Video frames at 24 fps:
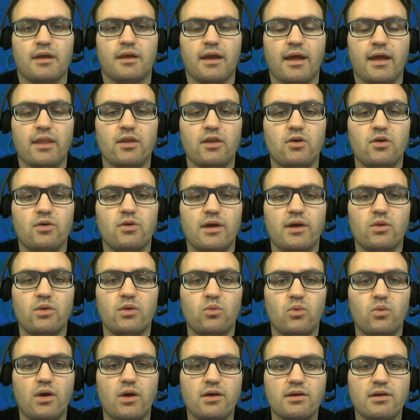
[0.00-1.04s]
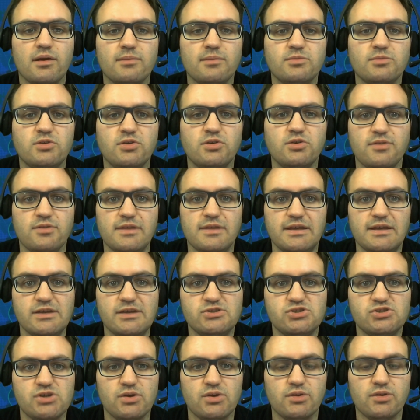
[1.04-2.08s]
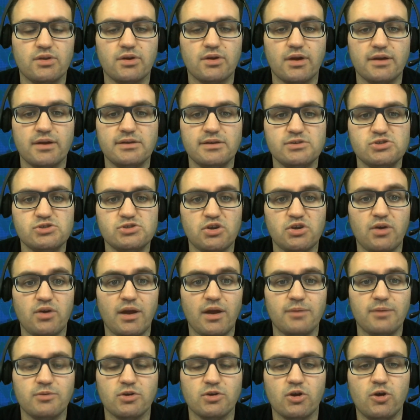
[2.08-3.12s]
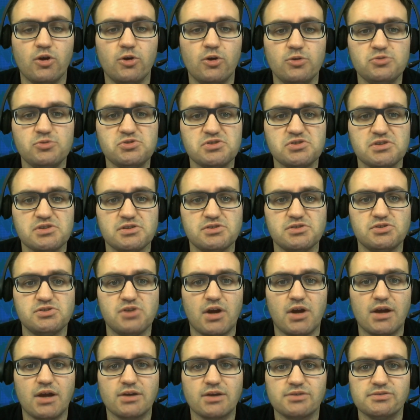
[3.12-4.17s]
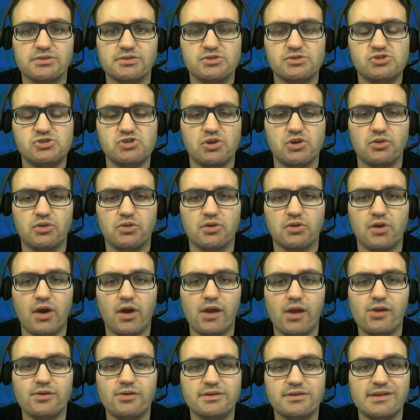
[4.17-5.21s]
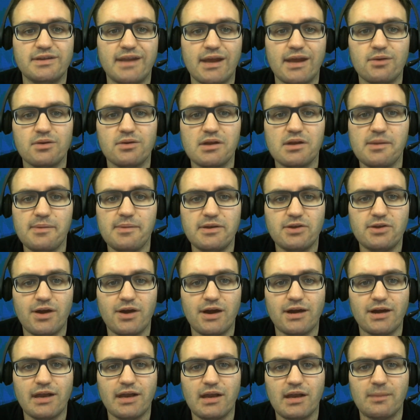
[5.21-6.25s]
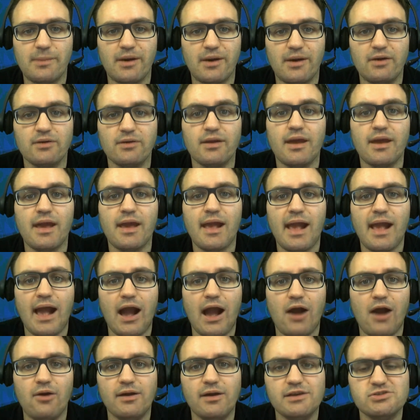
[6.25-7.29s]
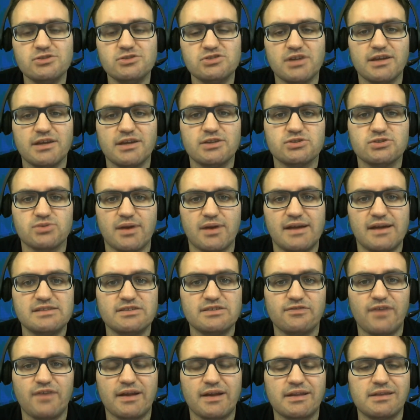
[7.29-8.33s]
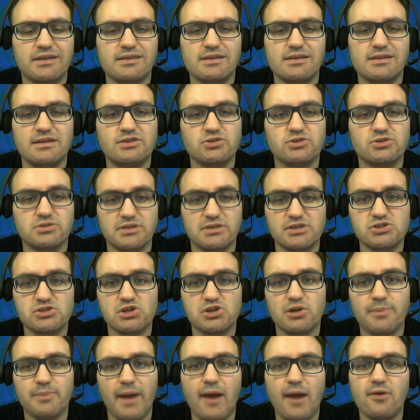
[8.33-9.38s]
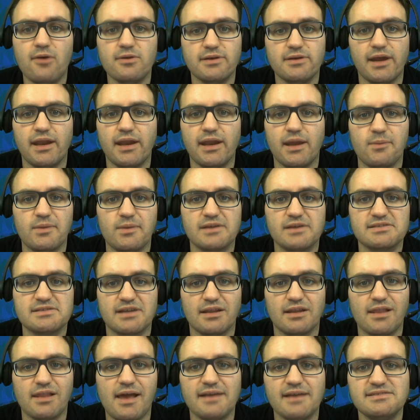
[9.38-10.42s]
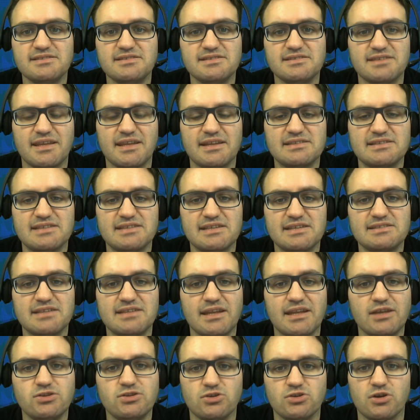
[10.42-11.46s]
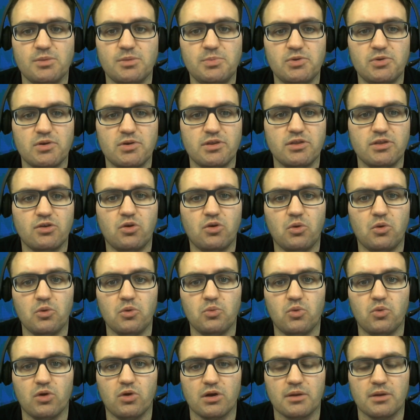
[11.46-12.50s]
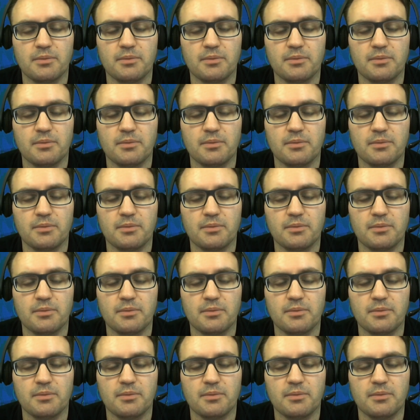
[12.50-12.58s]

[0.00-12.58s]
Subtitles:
Hello and welcome to the Joe Ligato Show. I'm your host, Dr. Joe Ligato, and today we're going to be talking about how has China's rise affected the traditional power dynamics and alliances that existed in Europe during the Cold War.